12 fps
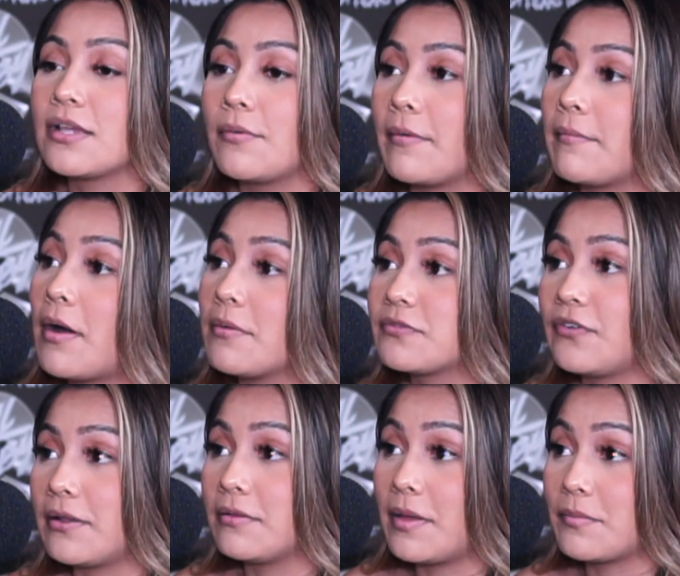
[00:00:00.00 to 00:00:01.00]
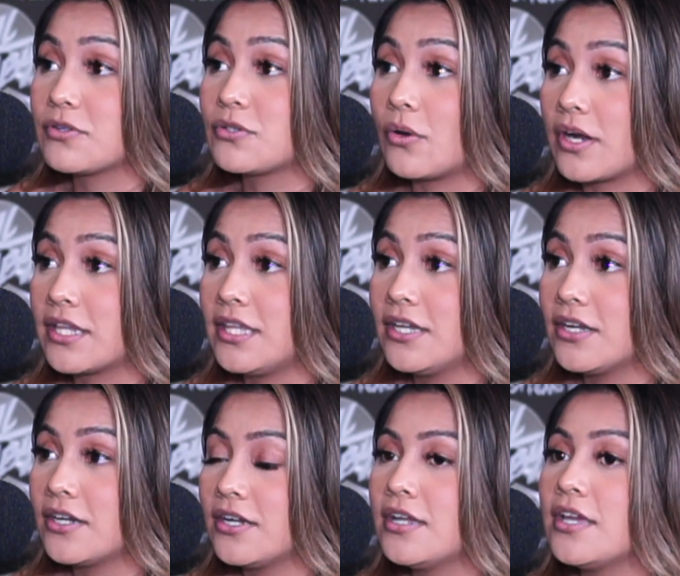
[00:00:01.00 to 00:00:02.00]
some of my mom's family members who are
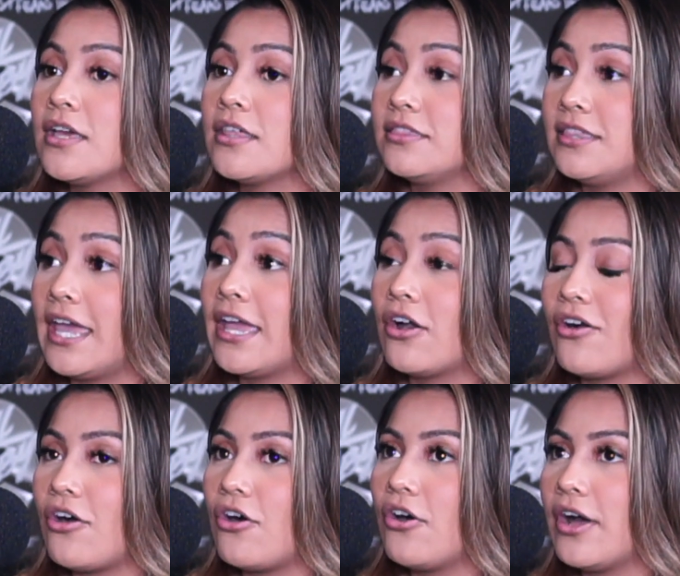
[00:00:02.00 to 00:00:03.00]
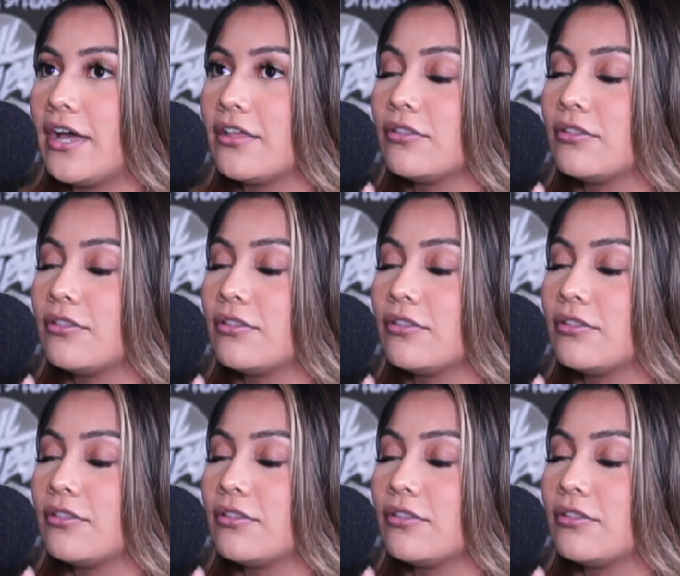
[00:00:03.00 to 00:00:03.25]
here, they all